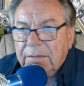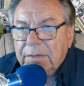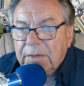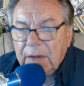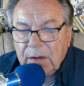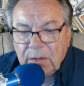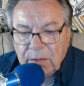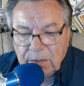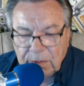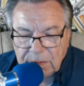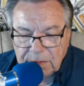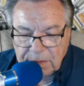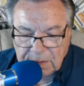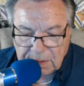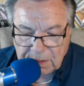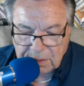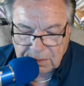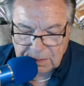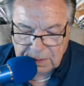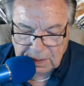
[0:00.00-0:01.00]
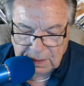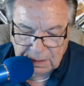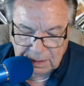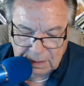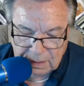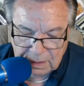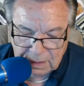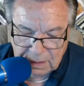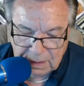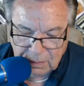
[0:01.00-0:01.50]
Oh,
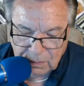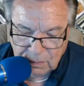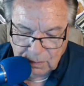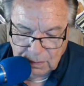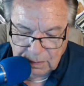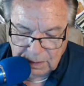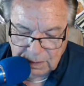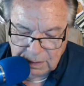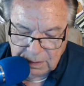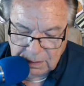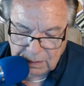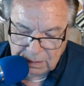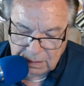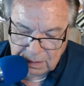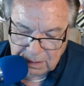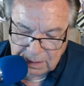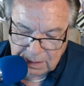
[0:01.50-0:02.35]
okay, I got one here.